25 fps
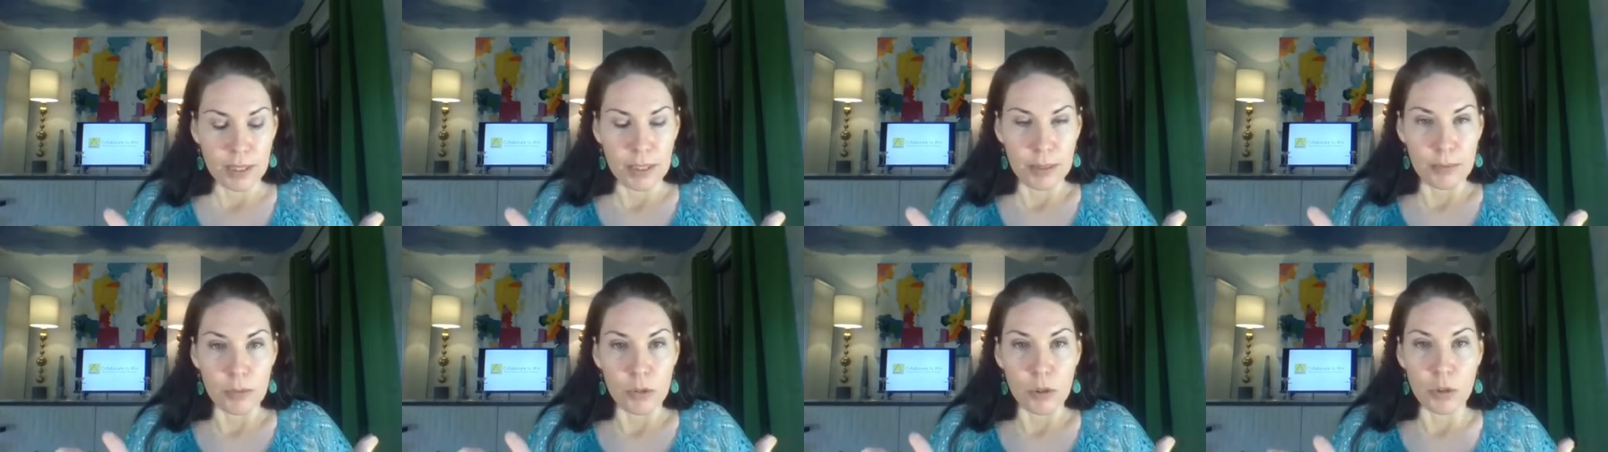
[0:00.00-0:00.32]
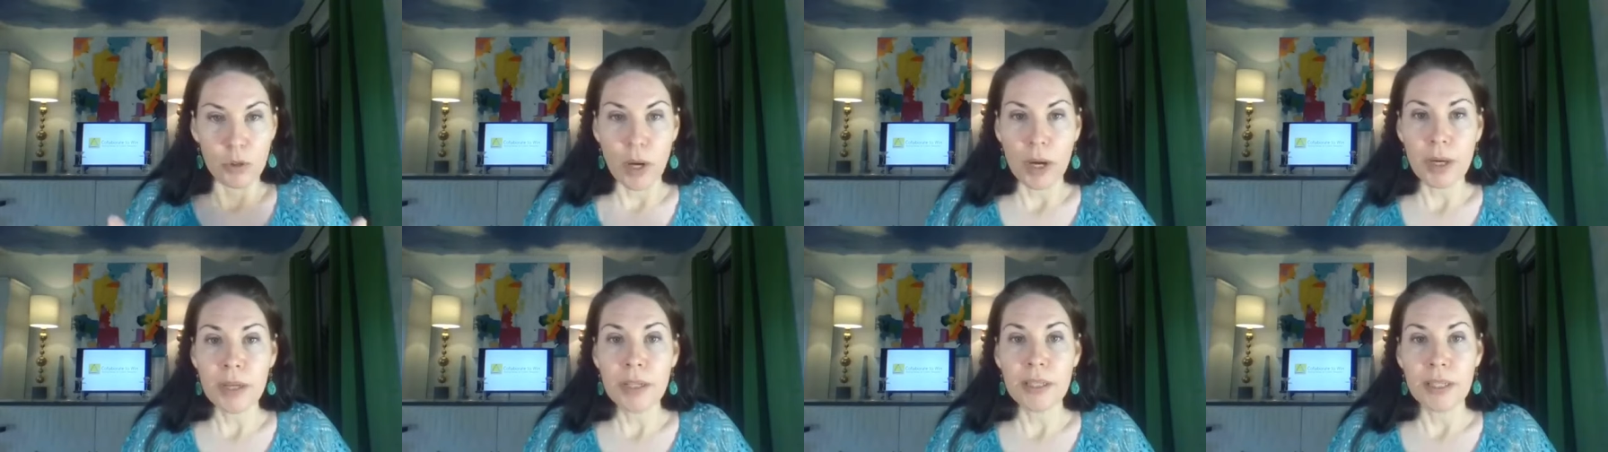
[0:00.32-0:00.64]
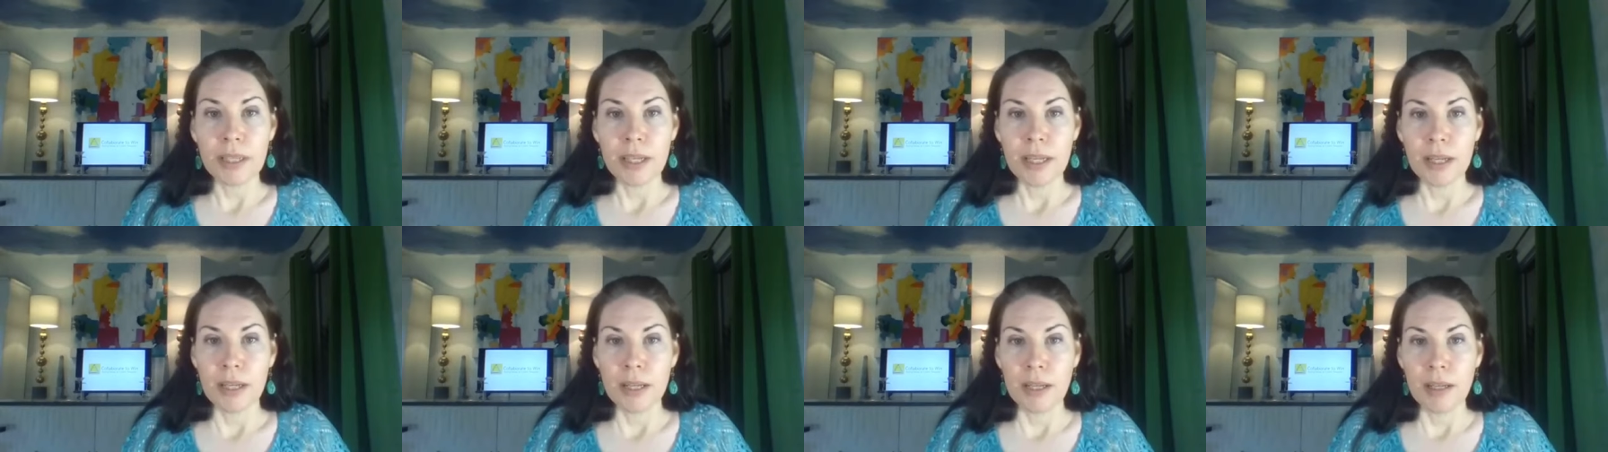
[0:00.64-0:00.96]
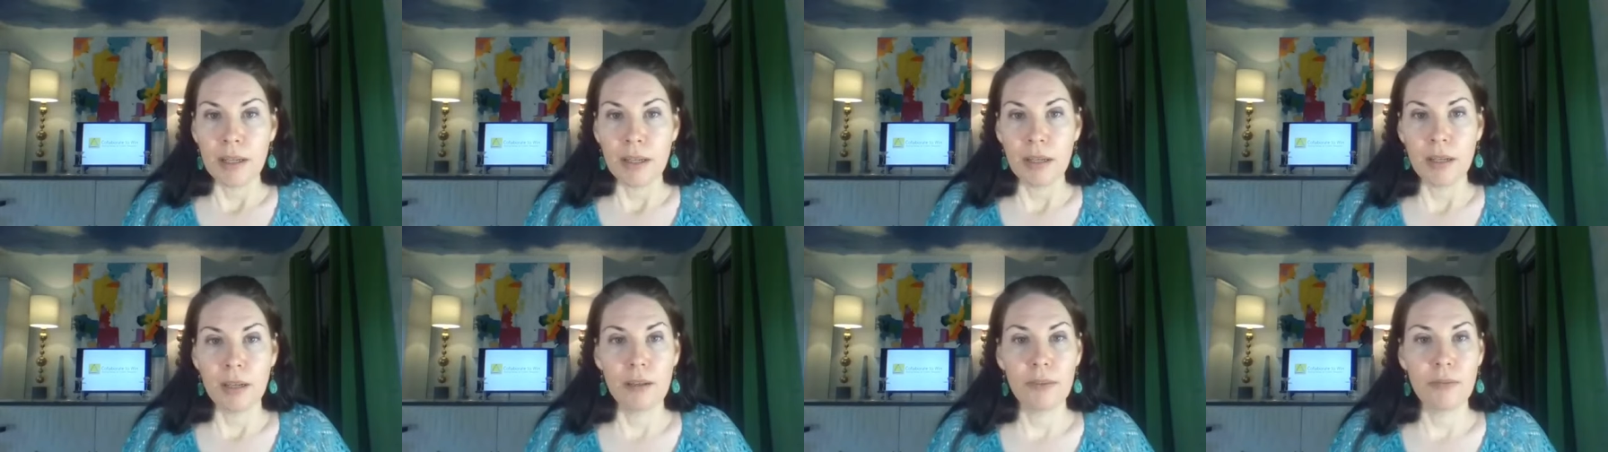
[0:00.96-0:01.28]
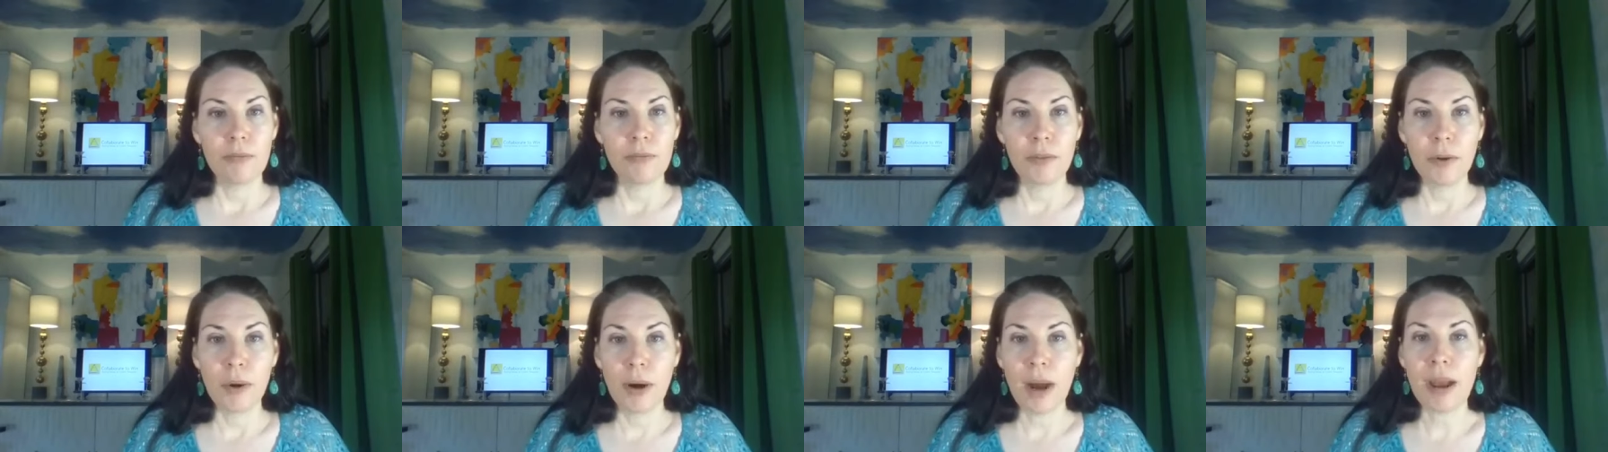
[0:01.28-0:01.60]
struggling
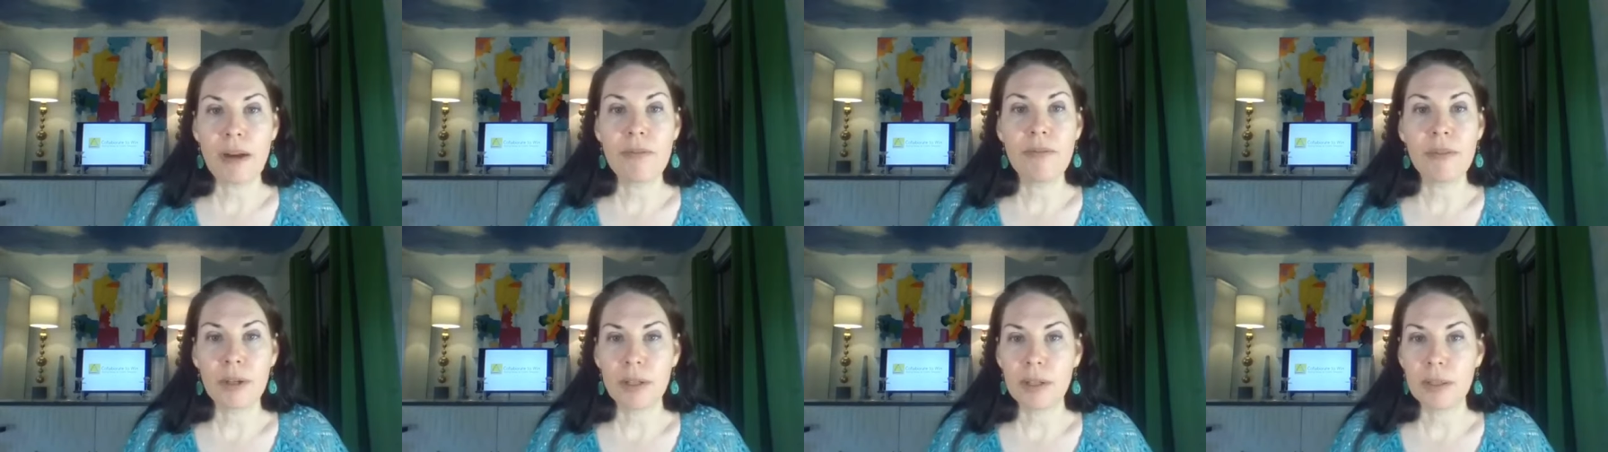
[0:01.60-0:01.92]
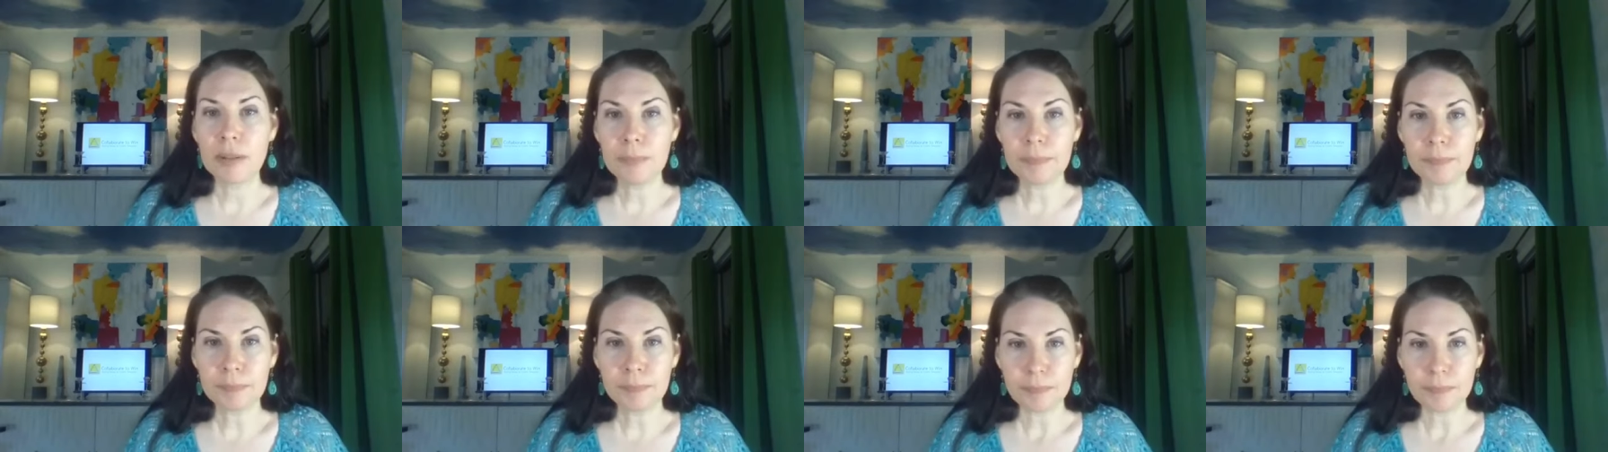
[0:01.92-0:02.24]
forever